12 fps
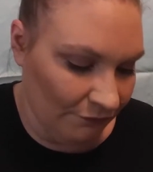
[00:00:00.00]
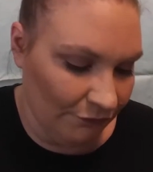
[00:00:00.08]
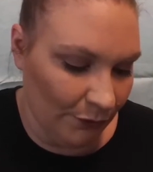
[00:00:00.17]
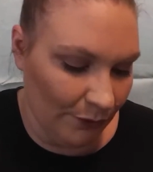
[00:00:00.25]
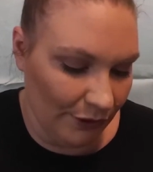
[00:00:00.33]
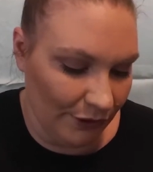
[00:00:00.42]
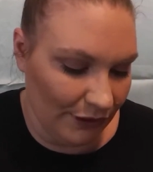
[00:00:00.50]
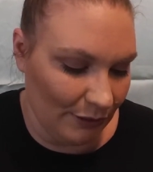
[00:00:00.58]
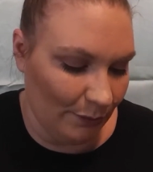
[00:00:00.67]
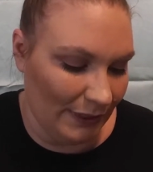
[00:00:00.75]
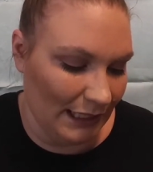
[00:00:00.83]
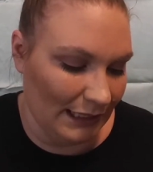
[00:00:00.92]
for the
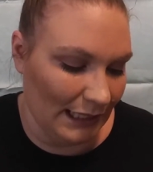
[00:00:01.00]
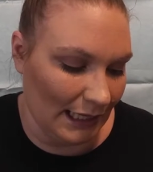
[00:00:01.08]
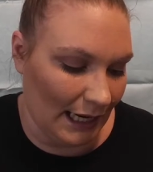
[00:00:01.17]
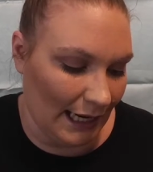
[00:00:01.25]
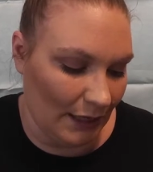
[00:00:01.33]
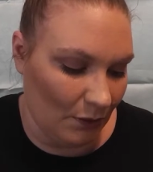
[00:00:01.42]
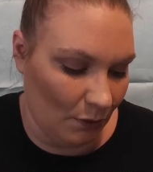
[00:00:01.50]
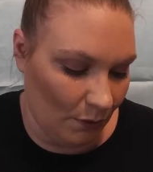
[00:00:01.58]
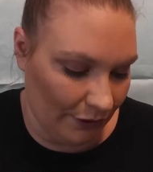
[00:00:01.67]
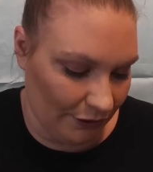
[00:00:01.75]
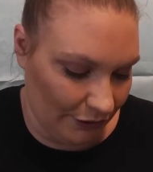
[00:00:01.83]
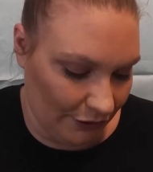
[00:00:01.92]
week that I
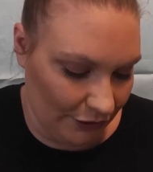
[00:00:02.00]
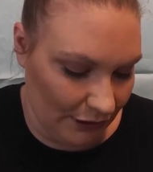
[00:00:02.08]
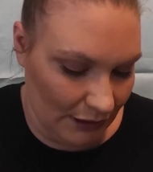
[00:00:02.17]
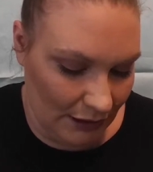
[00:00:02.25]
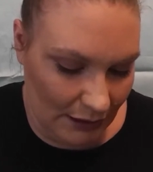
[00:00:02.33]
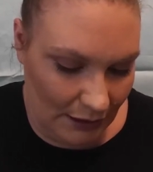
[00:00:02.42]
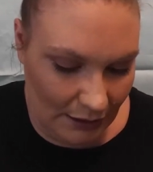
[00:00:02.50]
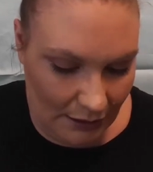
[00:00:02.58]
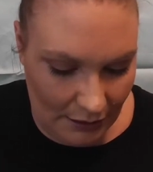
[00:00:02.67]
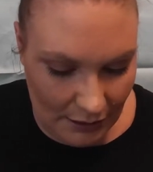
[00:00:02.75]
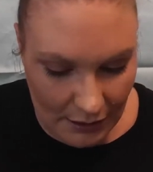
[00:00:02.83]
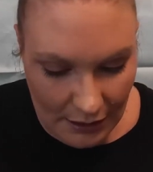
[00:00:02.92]
ordered.
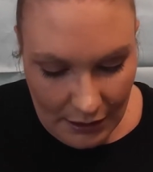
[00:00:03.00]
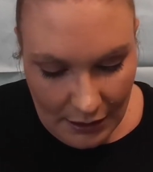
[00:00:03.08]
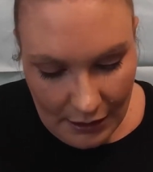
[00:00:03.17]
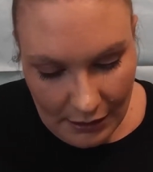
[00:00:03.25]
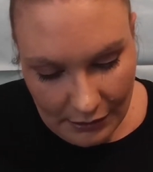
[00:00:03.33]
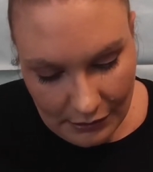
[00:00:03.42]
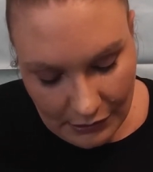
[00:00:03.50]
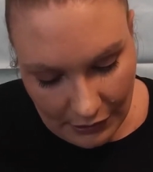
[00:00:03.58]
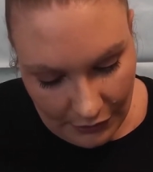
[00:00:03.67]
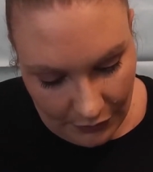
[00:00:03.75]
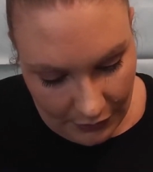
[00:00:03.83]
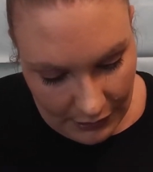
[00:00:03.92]

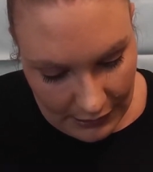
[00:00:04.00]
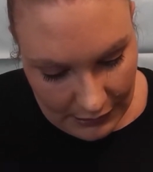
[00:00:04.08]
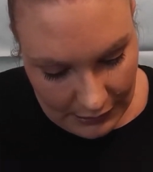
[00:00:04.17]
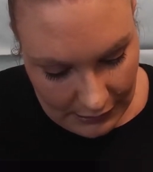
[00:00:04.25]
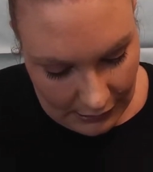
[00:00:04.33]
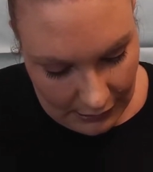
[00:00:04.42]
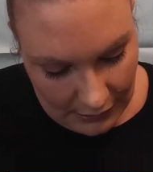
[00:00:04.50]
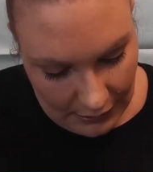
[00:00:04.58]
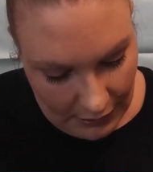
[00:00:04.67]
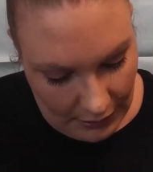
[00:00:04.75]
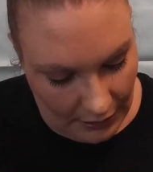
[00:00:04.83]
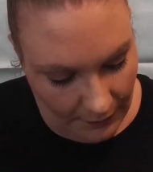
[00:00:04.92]
So let's see.
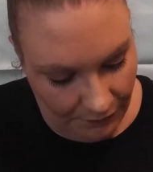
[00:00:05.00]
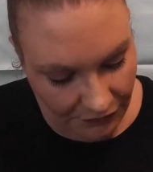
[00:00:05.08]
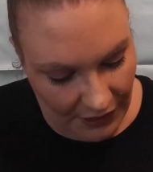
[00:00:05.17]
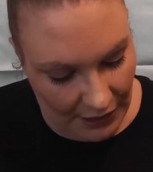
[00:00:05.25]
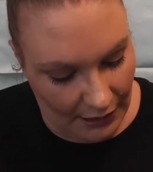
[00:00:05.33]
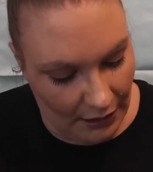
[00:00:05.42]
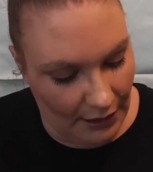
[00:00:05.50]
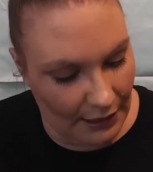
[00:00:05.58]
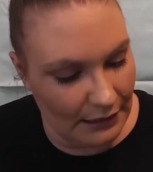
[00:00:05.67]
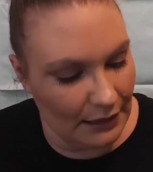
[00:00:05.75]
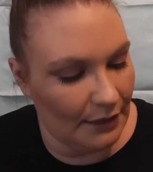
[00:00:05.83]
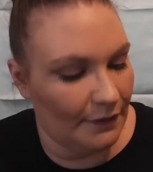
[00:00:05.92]
I
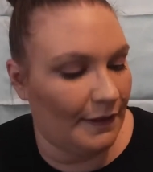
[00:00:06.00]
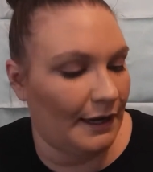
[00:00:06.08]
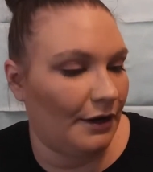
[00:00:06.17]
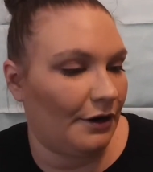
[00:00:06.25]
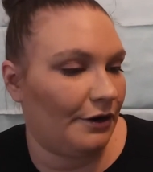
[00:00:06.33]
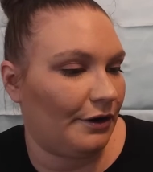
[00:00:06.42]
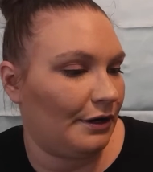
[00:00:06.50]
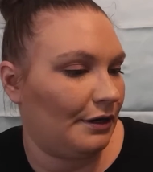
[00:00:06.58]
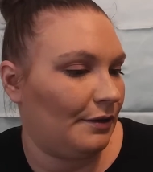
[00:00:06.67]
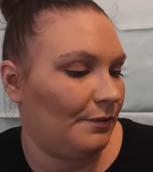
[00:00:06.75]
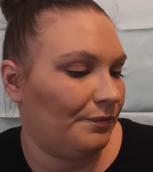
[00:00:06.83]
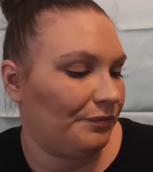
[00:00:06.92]
got their
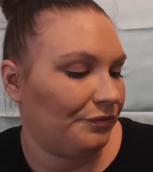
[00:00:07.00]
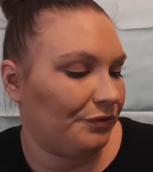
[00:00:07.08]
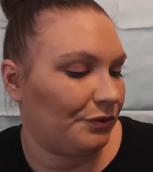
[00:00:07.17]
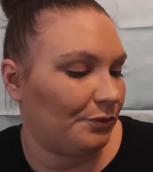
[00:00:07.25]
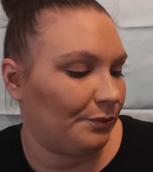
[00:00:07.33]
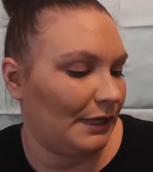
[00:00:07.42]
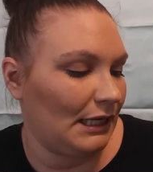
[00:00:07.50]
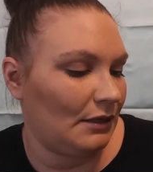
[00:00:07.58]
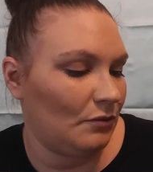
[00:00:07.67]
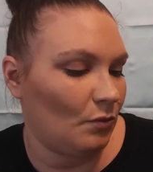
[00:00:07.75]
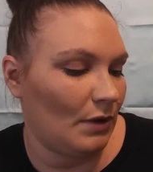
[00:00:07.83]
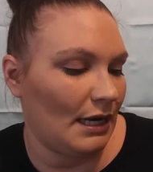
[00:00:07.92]

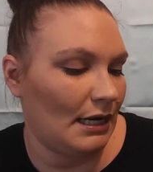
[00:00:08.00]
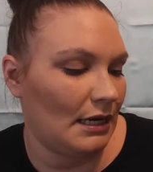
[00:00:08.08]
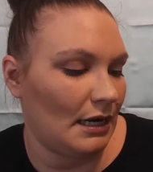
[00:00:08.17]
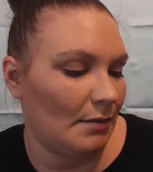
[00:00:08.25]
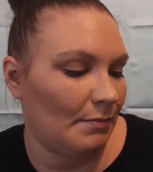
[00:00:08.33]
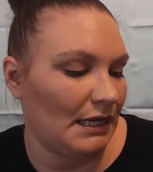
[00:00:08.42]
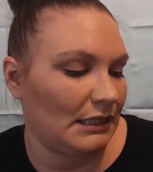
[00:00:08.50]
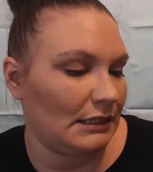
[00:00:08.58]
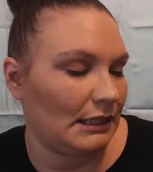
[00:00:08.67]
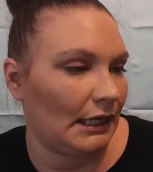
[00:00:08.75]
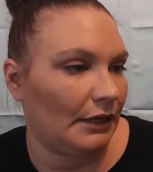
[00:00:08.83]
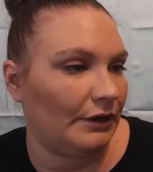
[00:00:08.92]
3-in-1
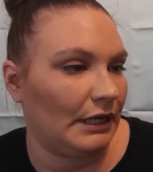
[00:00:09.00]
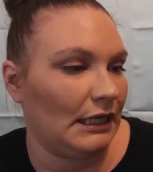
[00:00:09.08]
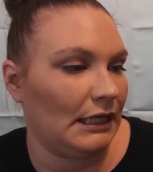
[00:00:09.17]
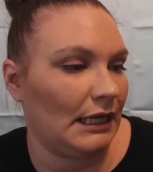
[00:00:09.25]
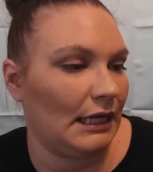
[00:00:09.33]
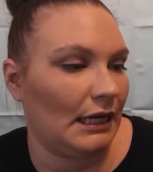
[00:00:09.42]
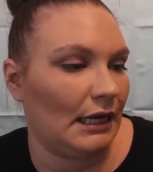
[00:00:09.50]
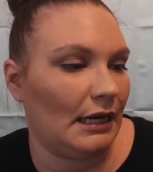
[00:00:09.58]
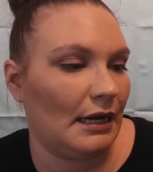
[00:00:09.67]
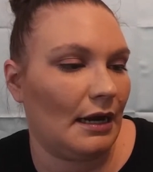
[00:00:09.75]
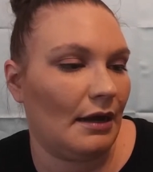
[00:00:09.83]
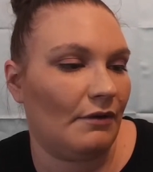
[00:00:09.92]
mascara
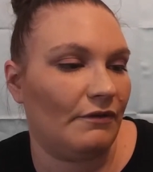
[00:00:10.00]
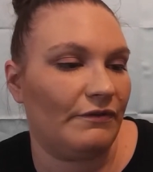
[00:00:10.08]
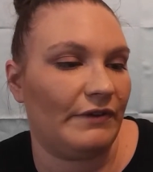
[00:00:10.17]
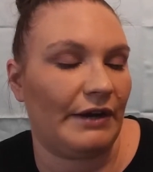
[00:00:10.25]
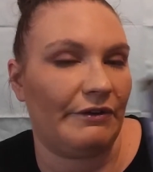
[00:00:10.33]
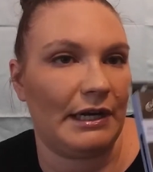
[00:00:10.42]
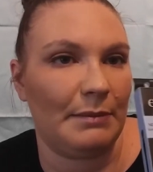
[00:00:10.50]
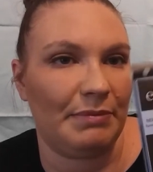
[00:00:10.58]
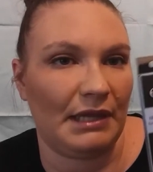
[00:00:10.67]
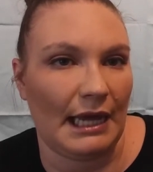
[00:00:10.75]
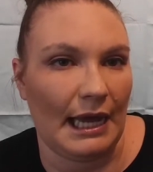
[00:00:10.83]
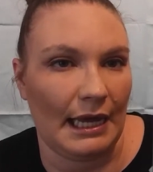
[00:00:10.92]
in Very
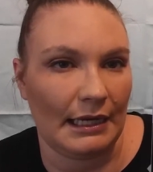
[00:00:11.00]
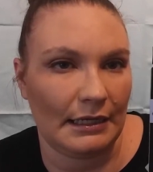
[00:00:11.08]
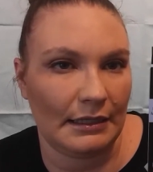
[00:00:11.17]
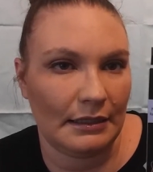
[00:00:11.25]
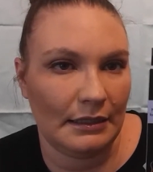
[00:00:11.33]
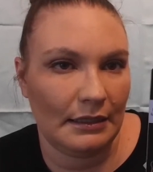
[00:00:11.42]
Black.